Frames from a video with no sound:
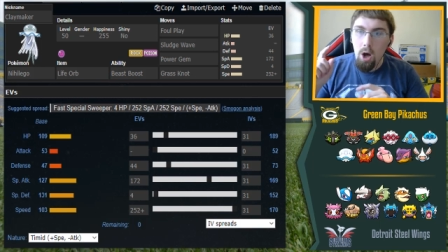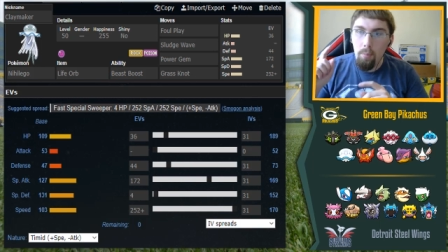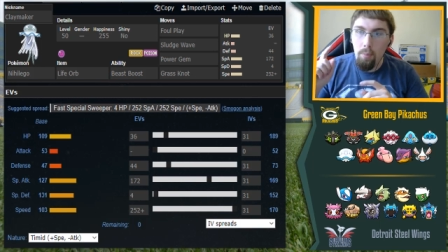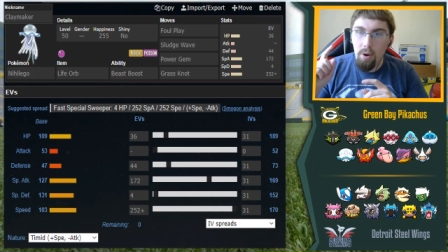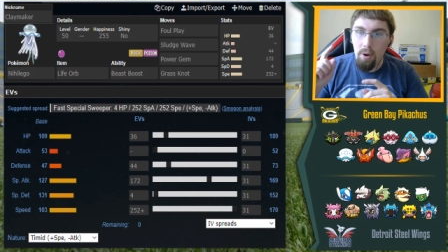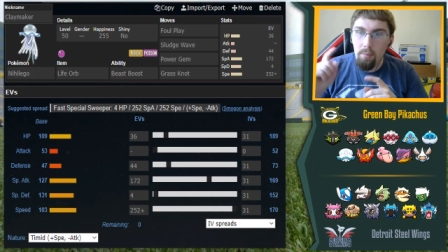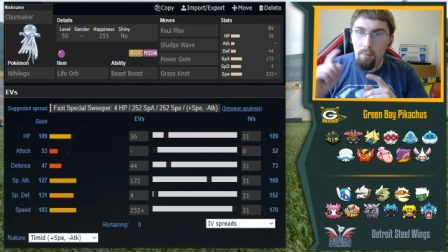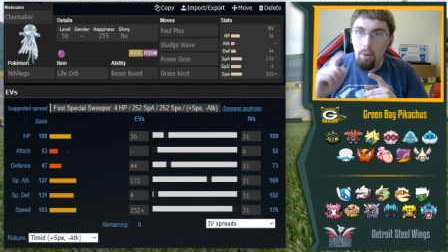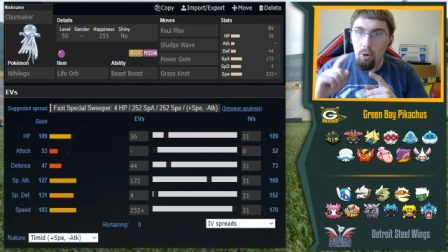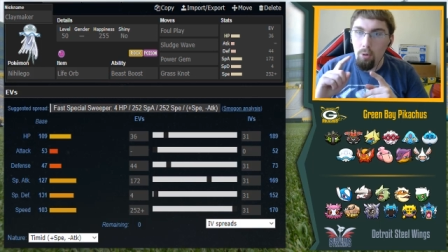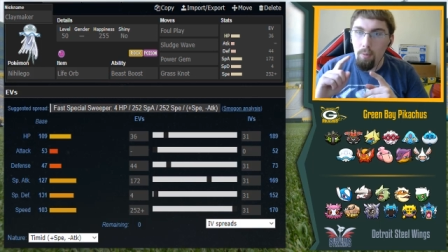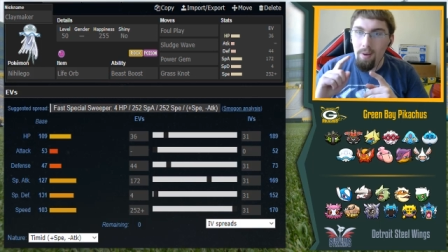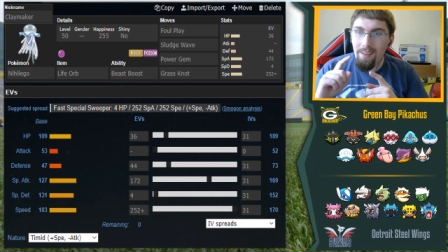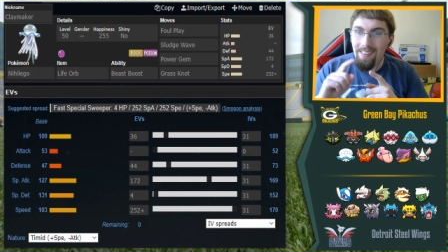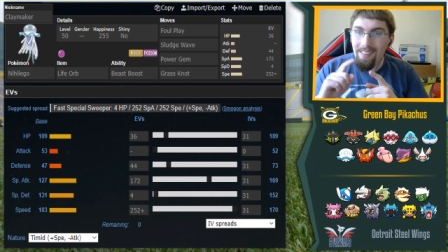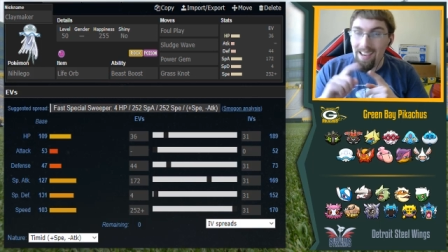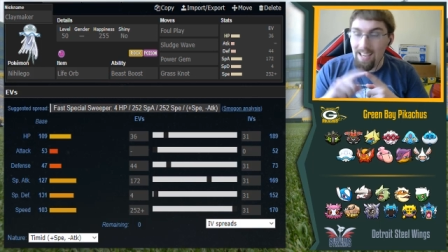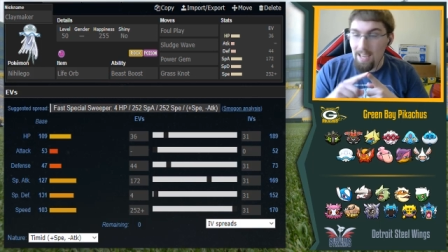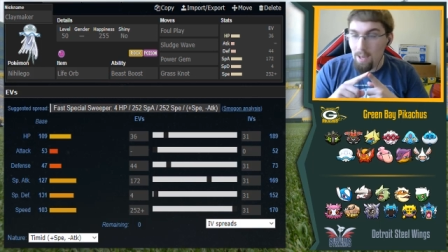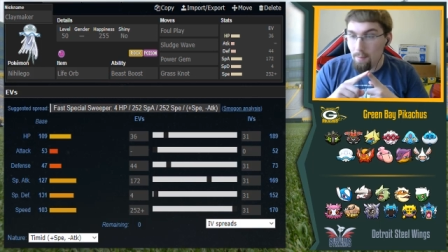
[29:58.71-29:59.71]
But in
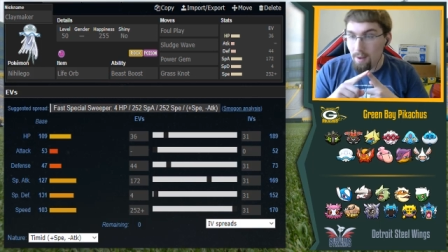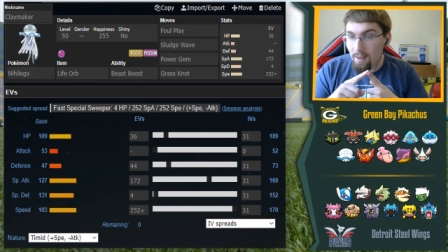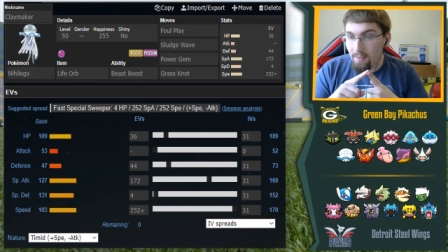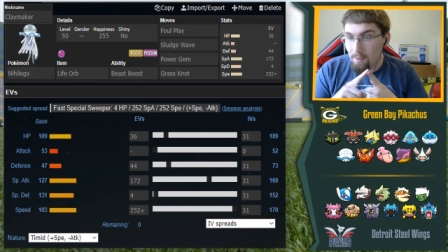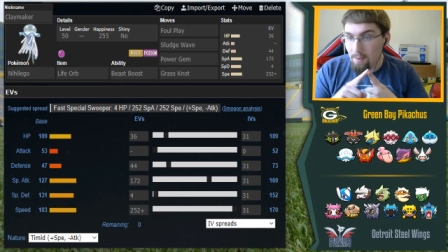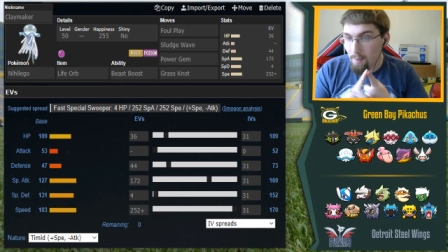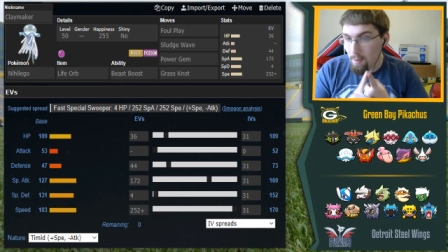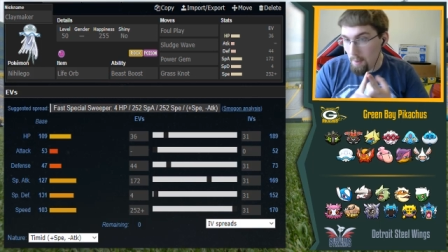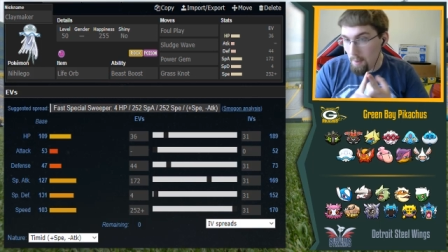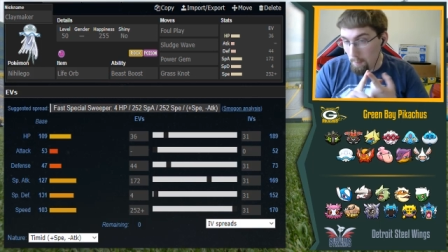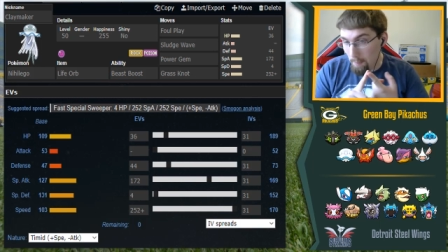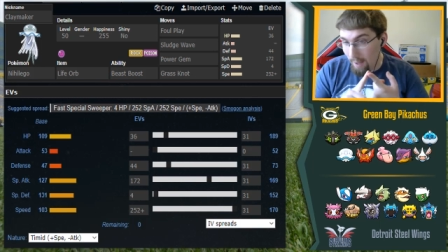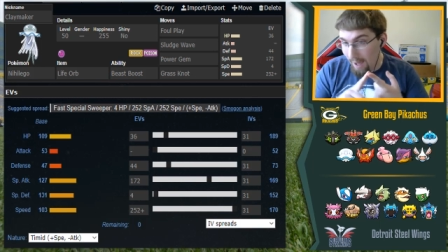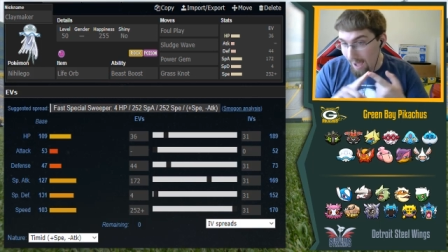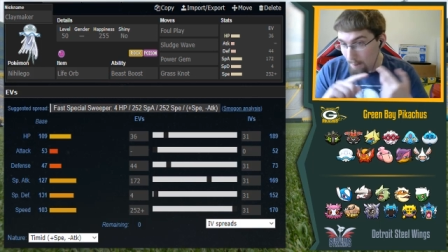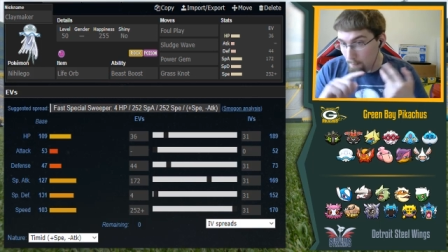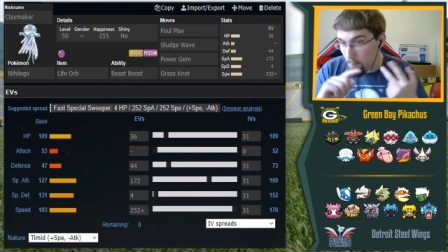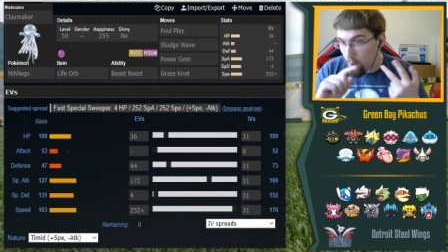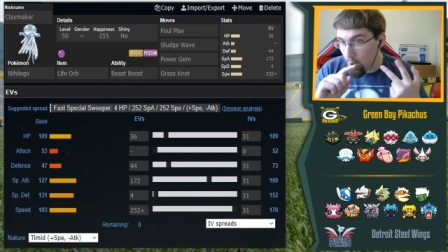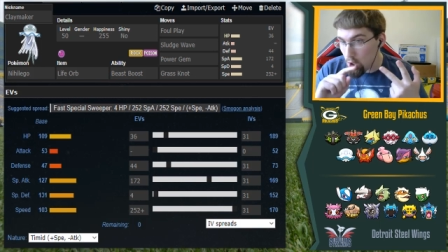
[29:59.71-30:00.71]
Pokemon like Hitmonlee, maybe
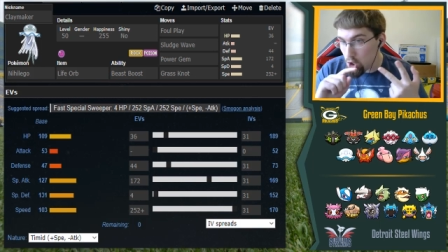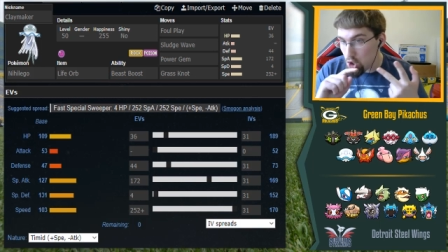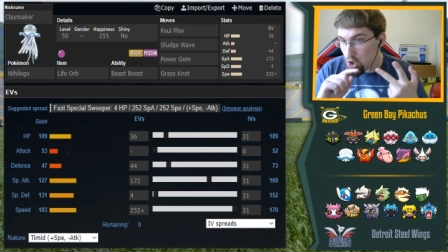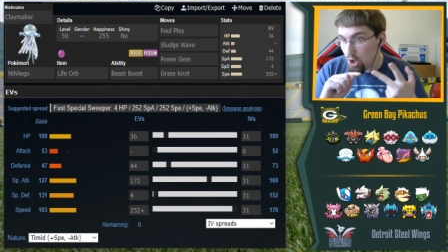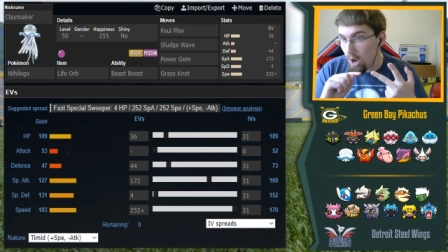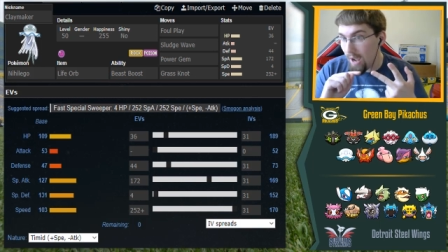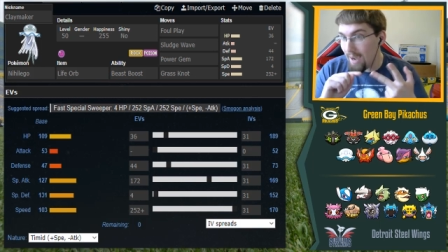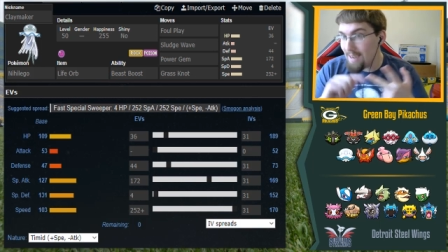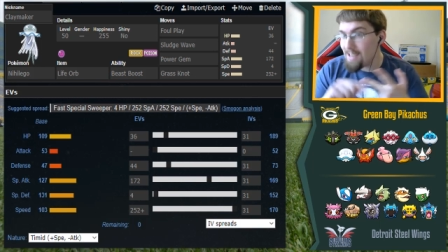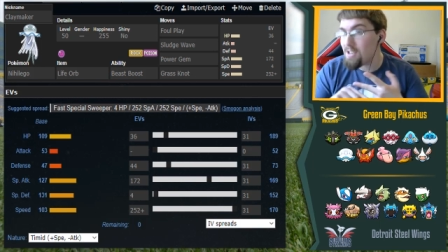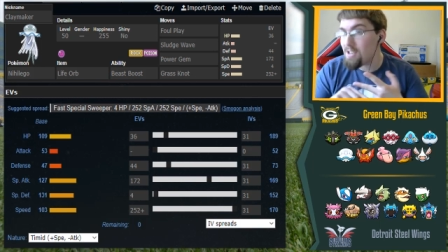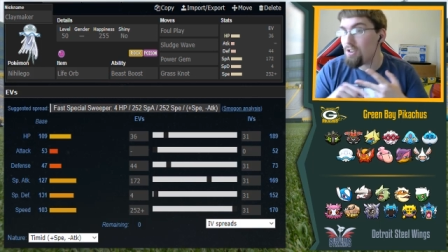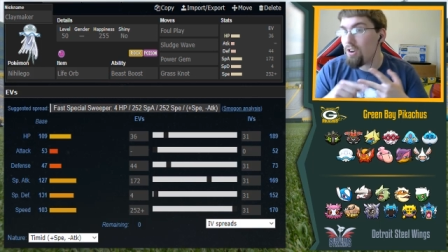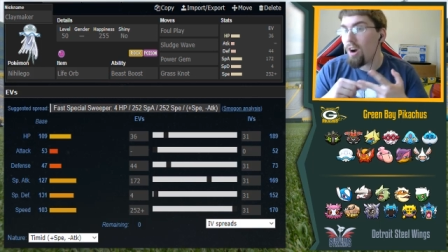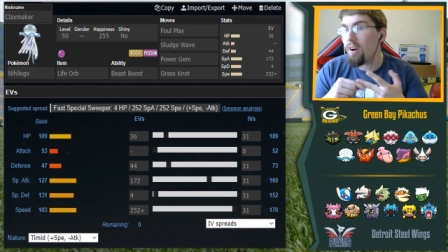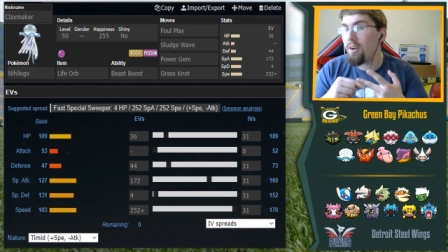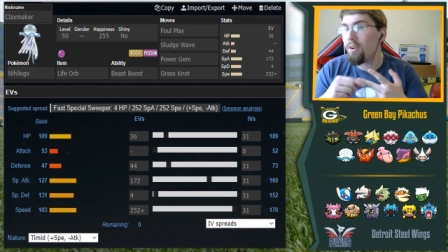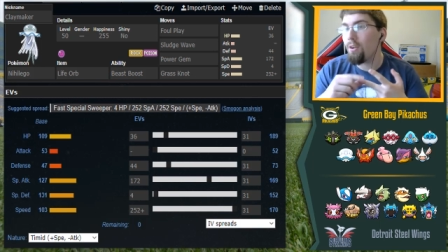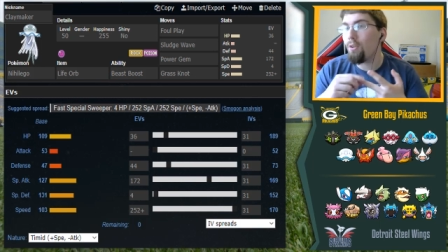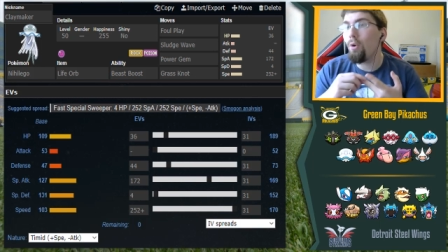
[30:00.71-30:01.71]
Mach Punch, Ice
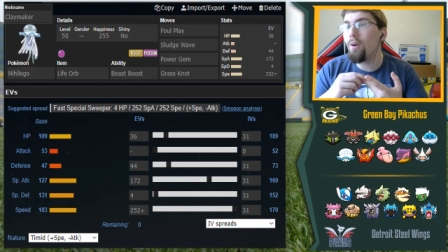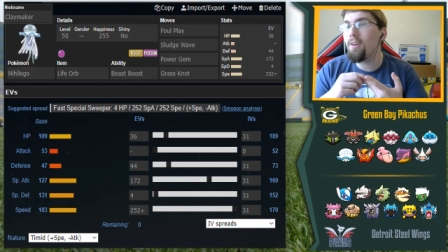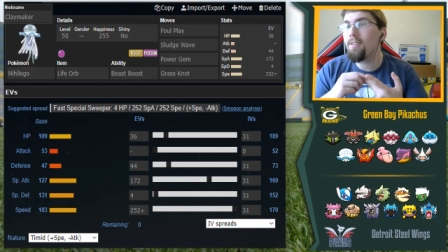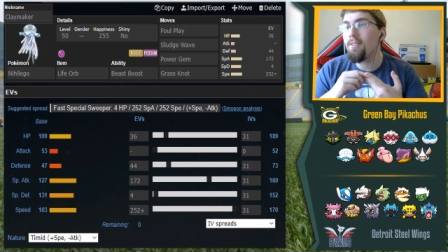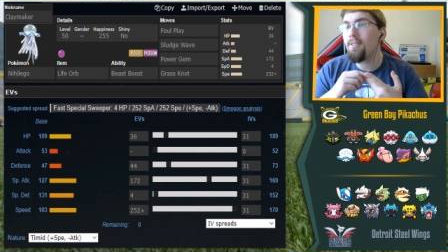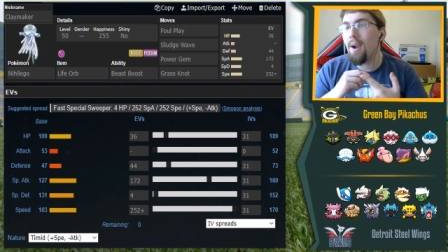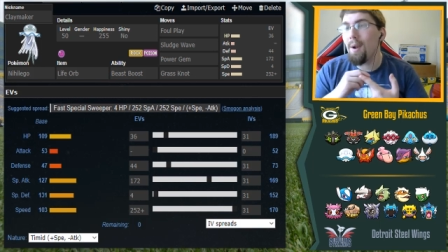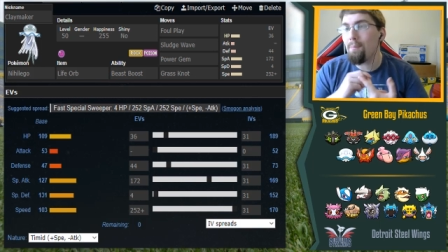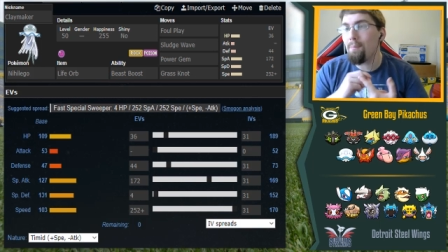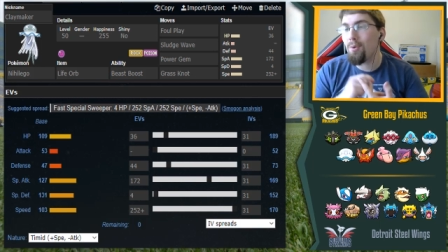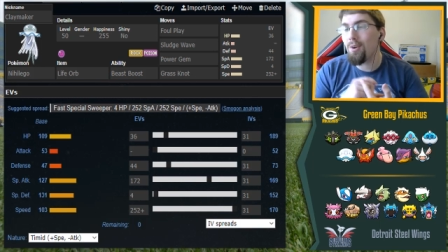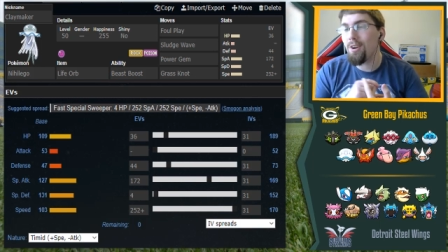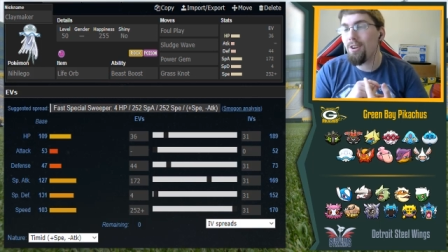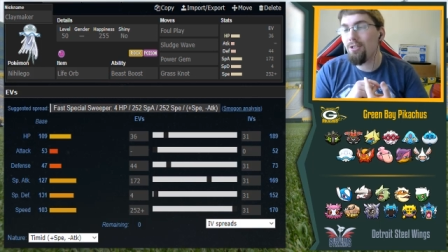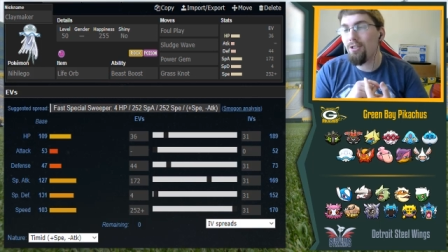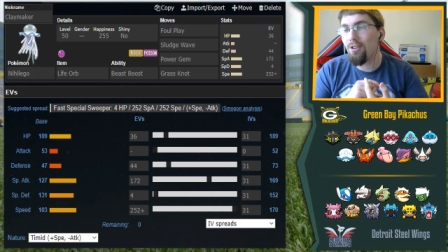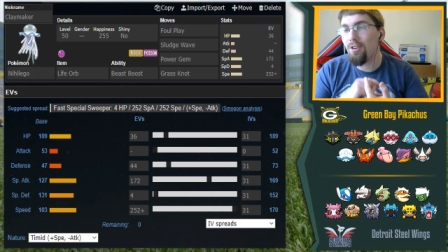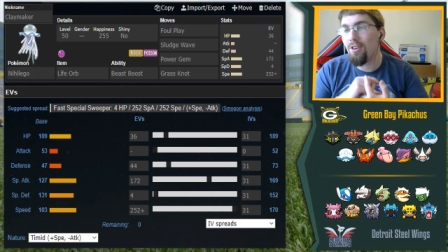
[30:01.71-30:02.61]
Shard, and Cloyster, I'm pretty